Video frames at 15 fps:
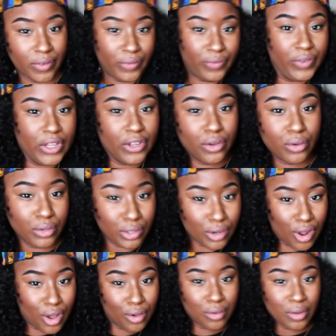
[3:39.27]
feel, you
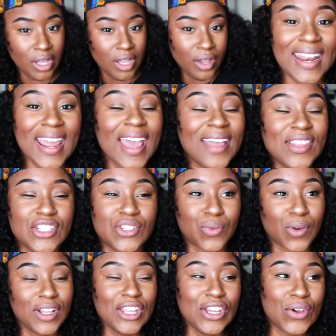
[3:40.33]
know, and he had this
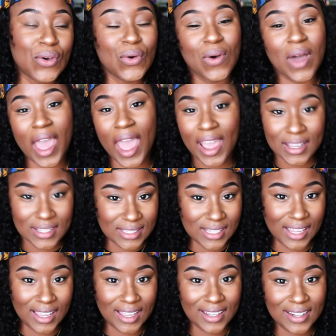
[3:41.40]
really cool
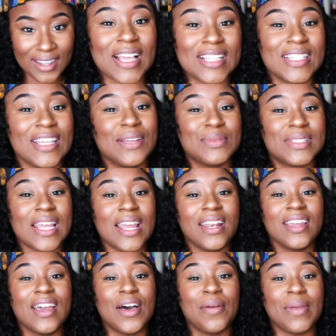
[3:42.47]
accent. I see him
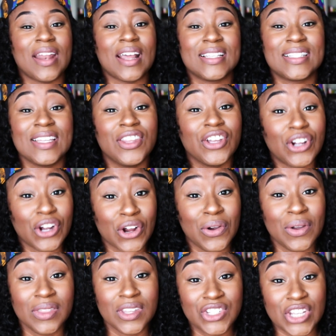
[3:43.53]
standing up and I see the girl
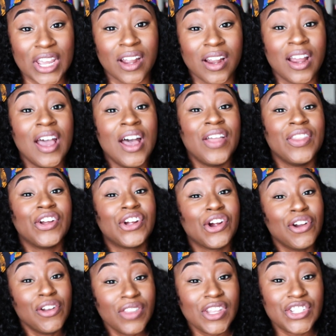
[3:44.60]
in the chair. The
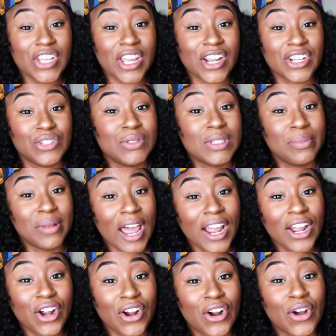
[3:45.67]
girl in the chair, she was a
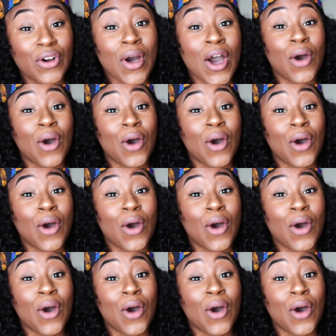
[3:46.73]
black girl